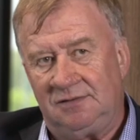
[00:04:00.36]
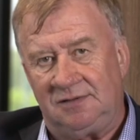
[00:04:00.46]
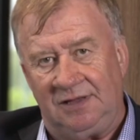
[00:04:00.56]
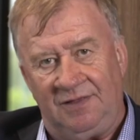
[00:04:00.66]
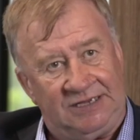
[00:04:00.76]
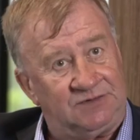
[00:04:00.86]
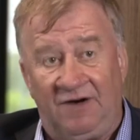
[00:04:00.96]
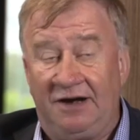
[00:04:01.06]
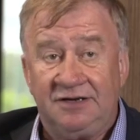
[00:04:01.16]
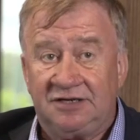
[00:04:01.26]
Well, that's
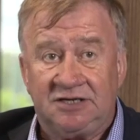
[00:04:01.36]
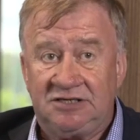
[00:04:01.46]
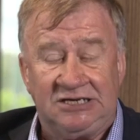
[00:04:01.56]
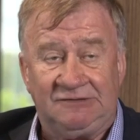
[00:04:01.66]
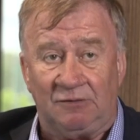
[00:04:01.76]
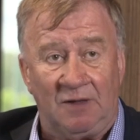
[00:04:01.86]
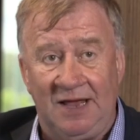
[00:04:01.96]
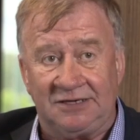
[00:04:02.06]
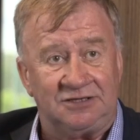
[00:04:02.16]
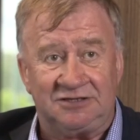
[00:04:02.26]
very successful, and
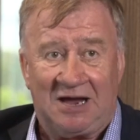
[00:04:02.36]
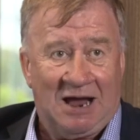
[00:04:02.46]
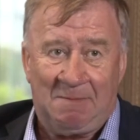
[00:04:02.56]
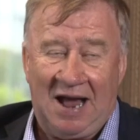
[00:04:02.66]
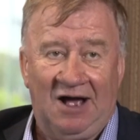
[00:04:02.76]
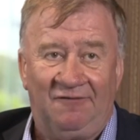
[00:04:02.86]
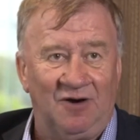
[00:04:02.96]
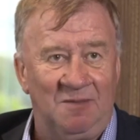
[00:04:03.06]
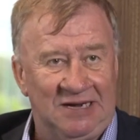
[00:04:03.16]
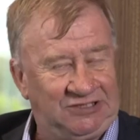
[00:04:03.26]
that's as
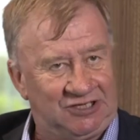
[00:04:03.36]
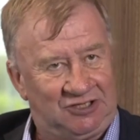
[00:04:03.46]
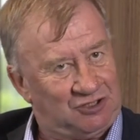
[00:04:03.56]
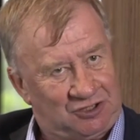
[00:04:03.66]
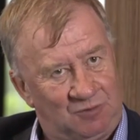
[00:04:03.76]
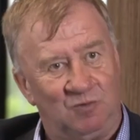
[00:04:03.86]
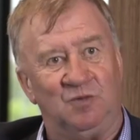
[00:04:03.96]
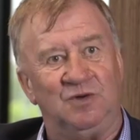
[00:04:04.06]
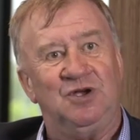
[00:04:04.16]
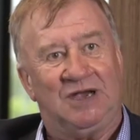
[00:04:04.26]
powerful a message that
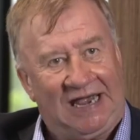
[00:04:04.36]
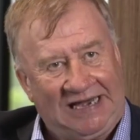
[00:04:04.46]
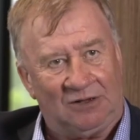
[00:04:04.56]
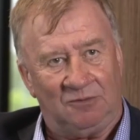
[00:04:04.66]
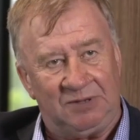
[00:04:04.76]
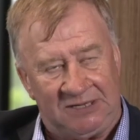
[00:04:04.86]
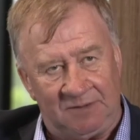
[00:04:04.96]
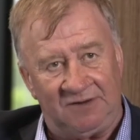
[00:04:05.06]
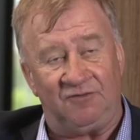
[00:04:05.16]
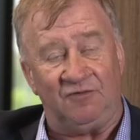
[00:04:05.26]
you can help
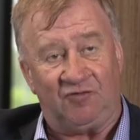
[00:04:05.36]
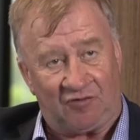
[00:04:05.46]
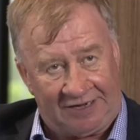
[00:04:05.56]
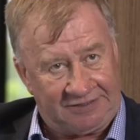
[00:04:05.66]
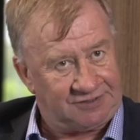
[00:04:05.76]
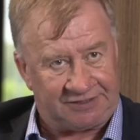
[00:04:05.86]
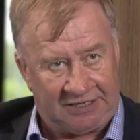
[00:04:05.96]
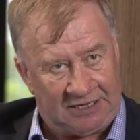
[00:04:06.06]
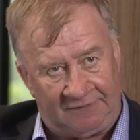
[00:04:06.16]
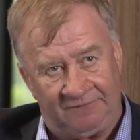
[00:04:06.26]
people if you've trained
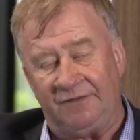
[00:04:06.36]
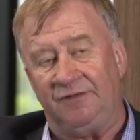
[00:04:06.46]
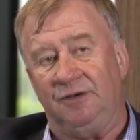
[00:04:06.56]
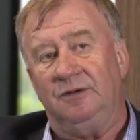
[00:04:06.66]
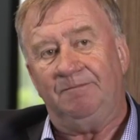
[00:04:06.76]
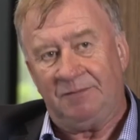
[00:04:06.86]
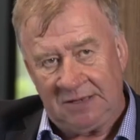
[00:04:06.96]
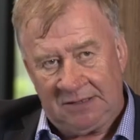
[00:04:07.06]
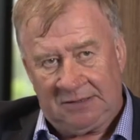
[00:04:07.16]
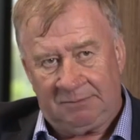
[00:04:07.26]
staff, if you
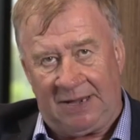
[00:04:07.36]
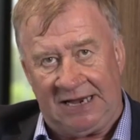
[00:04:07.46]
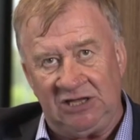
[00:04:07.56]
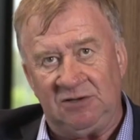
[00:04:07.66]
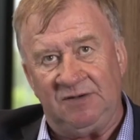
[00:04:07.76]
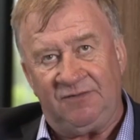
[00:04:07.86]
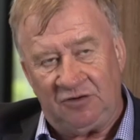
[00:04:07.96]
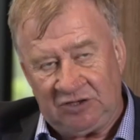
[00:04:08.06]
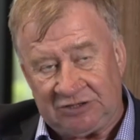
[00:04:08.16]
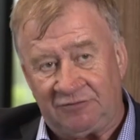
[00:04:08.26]
pay them, if
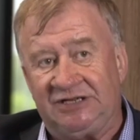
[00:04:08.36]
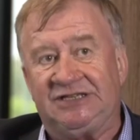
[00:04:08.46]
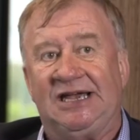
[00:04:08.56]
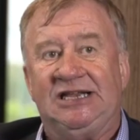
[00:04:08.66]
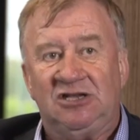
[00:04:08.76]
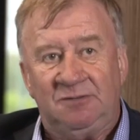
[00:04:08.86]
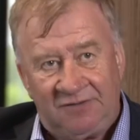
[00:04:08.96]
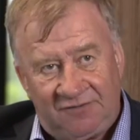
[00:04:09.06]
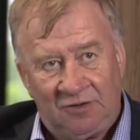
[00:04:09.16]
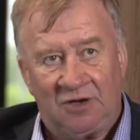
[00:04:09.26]
you retain them,
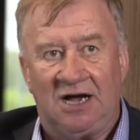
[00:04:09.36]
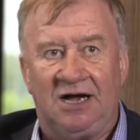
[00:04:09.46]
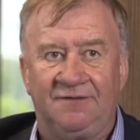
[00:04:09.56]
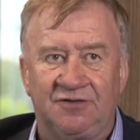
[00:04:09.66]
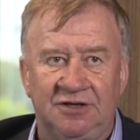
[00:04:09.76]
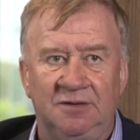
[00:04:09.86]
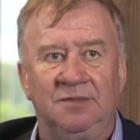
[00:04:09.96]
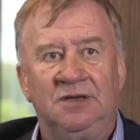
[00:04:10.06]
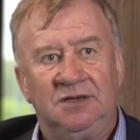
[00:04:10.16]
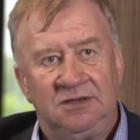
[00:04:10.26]
if you look after them,